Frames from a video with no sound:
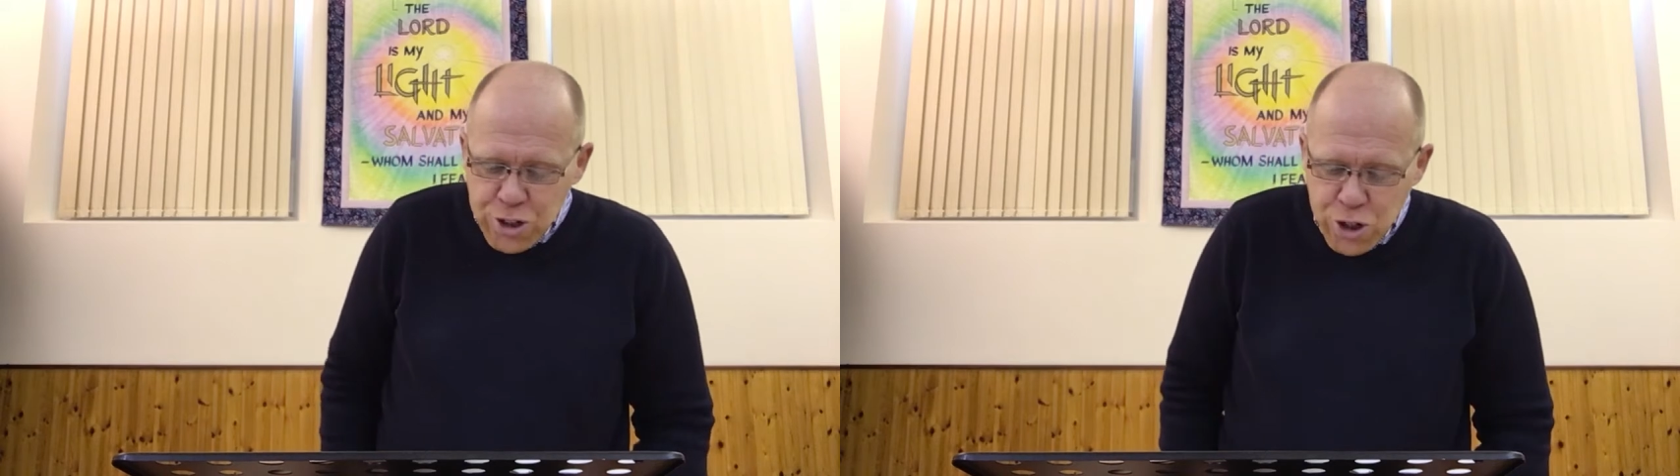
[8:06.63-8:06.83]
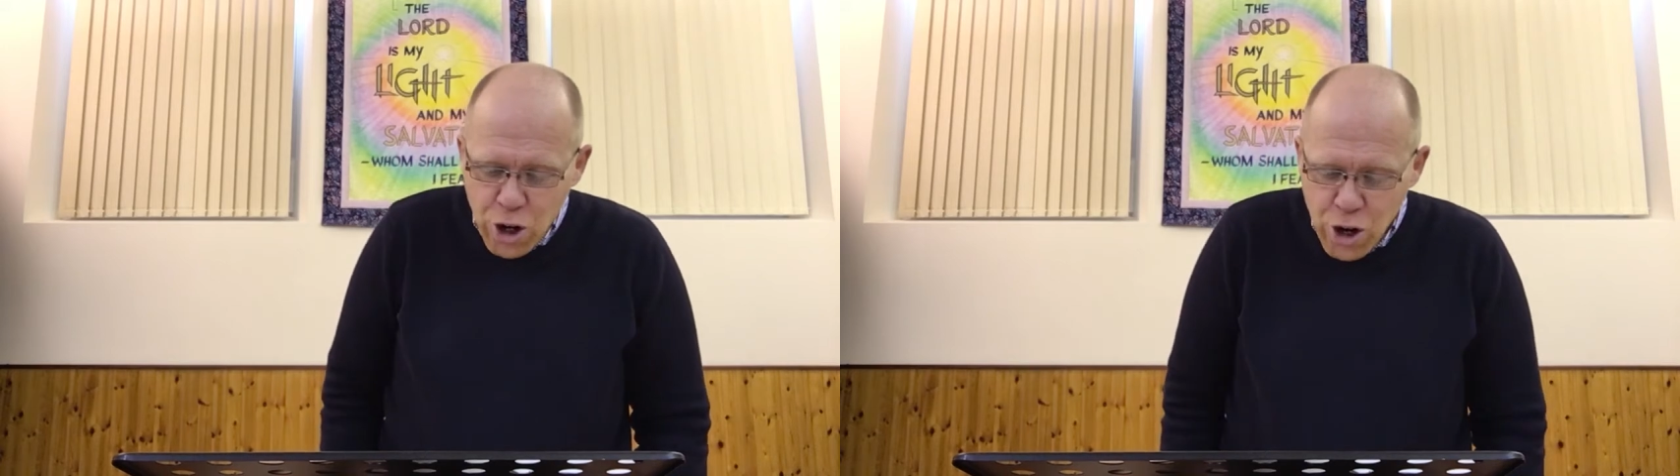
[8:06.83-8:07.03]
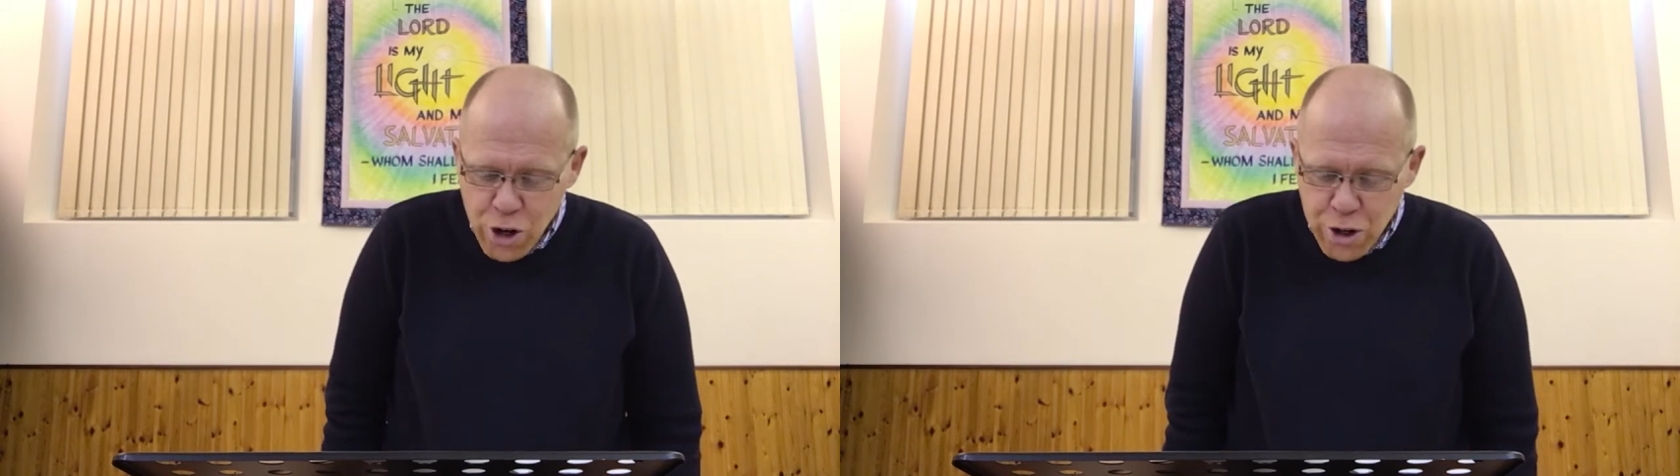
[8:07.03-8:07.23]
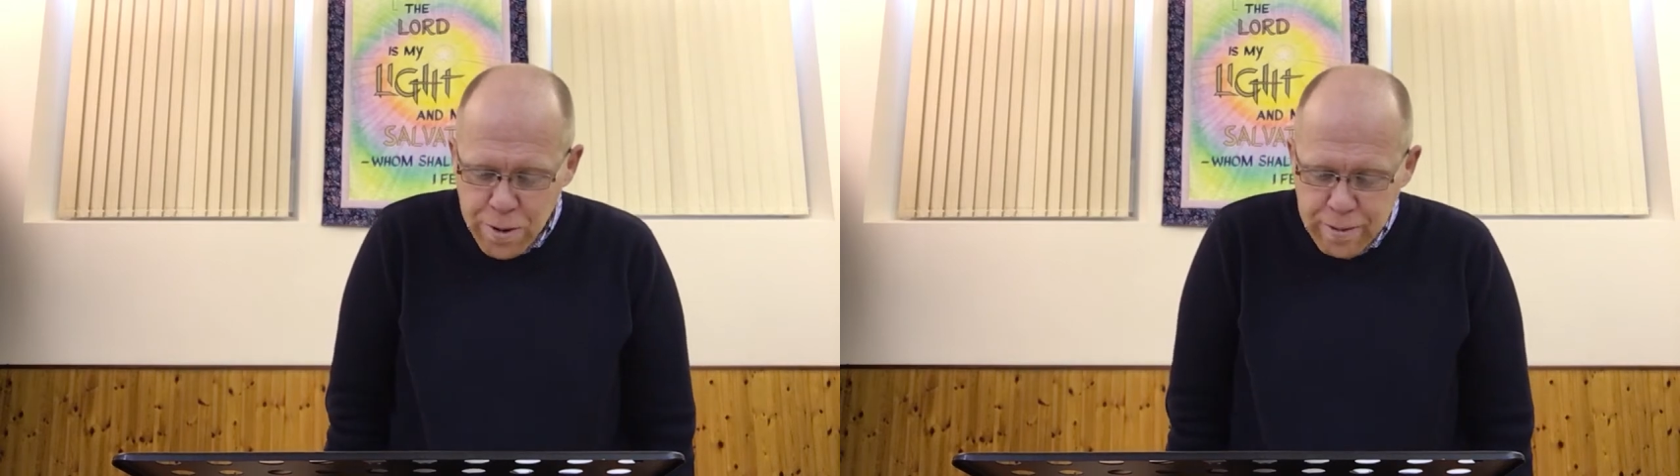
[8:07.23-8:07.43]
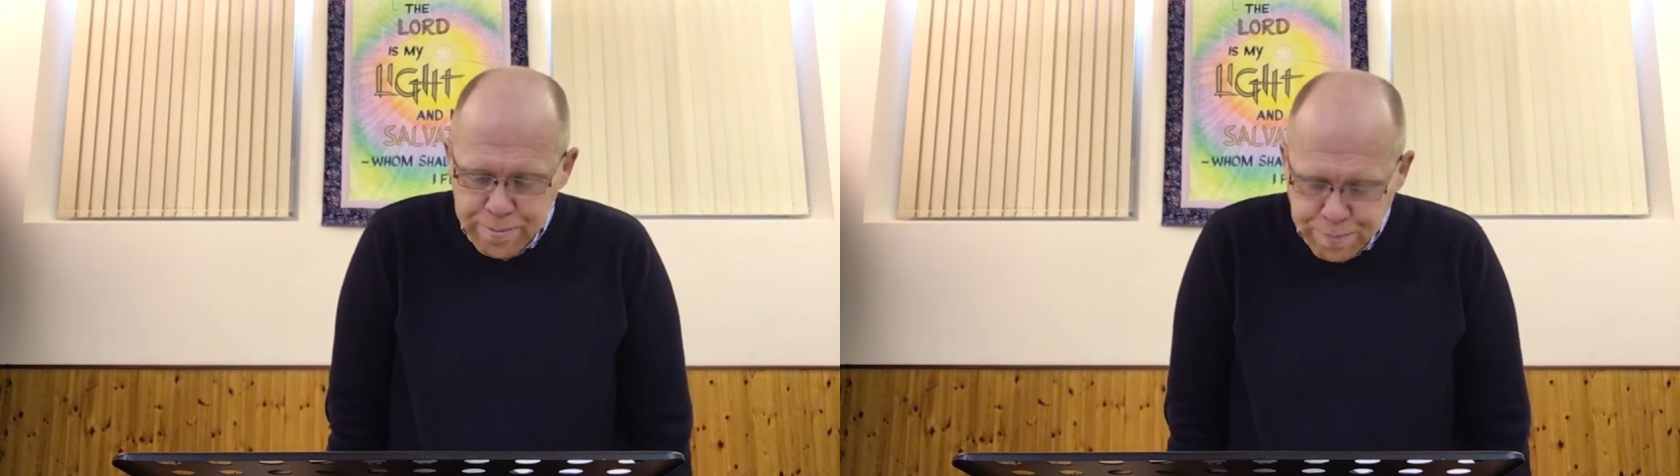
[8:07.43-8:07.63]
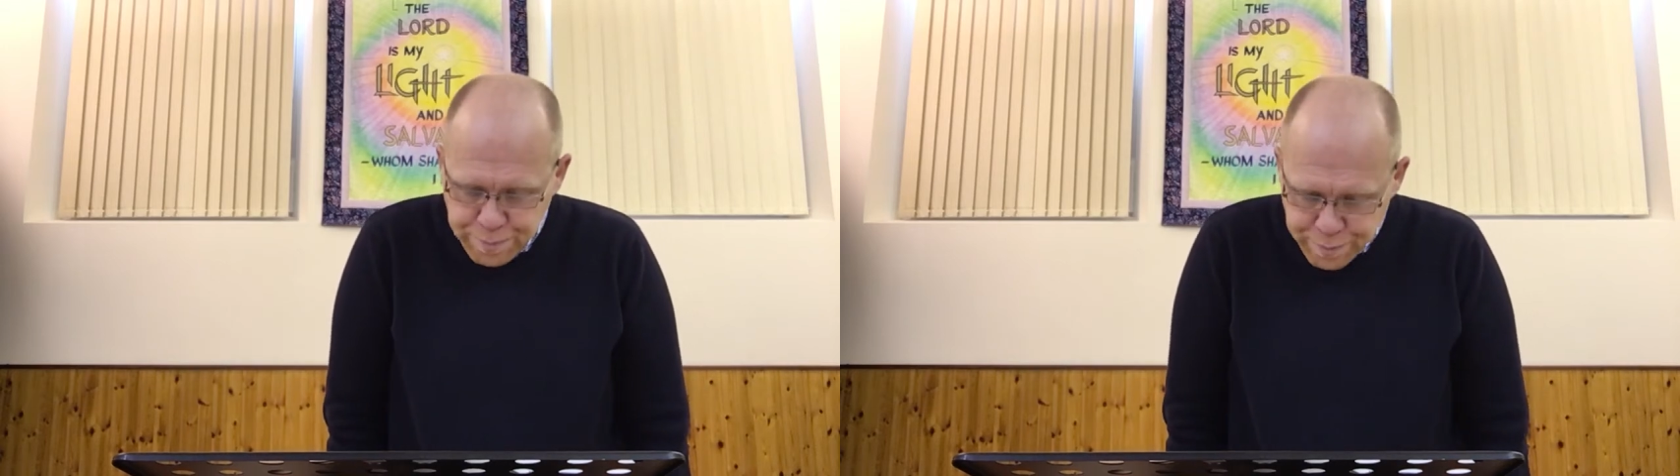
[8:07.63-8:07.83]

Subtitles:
sluggard